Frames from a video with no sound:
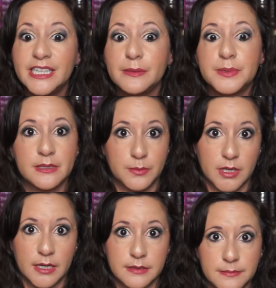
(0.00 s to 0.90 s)
Keep it
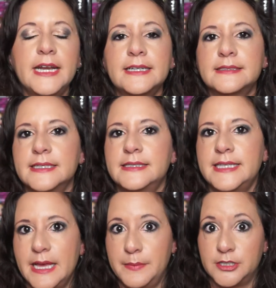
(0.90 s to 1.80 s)
simple, guys. Next is
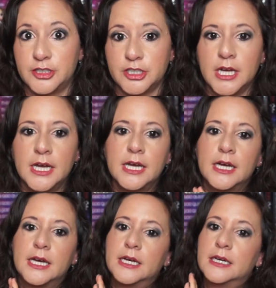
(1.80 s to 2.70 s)
the image.
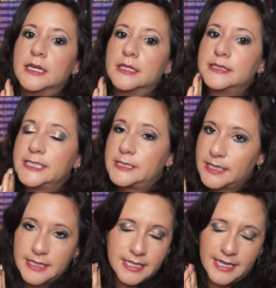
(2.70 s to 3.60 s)
Just
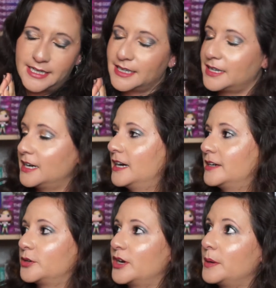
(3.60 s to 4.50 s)
again,
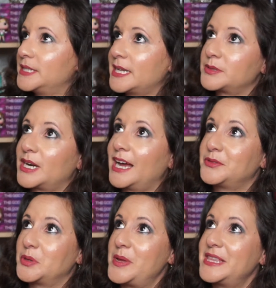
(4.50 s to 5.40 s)
I don't know how many times I'm gonna have
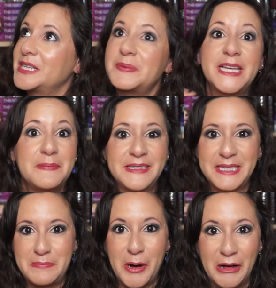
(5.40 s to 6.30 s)
to repeat this, but keep it
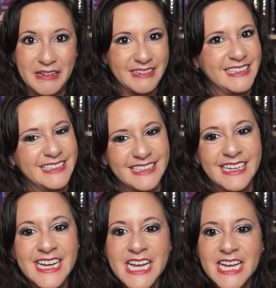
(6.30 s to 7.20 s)
simple
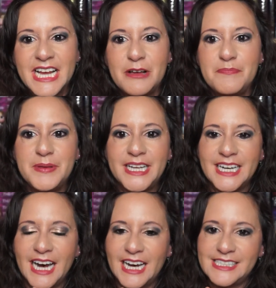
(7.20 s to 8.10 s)

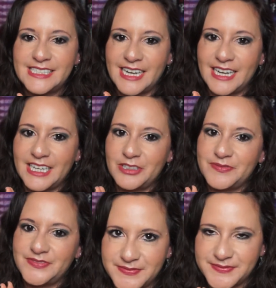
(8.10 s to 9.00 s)
because
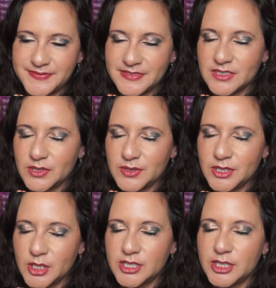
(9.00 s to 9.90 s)

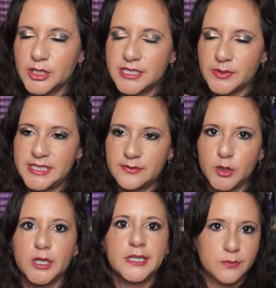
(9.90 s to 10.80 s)
there is a reason
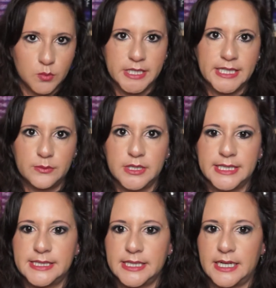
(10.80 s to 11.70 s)
for it. We'll
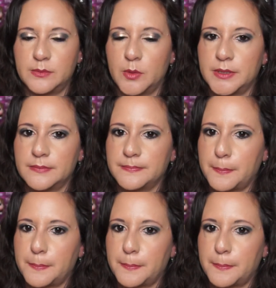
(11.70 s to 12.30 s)
get to that in a moment.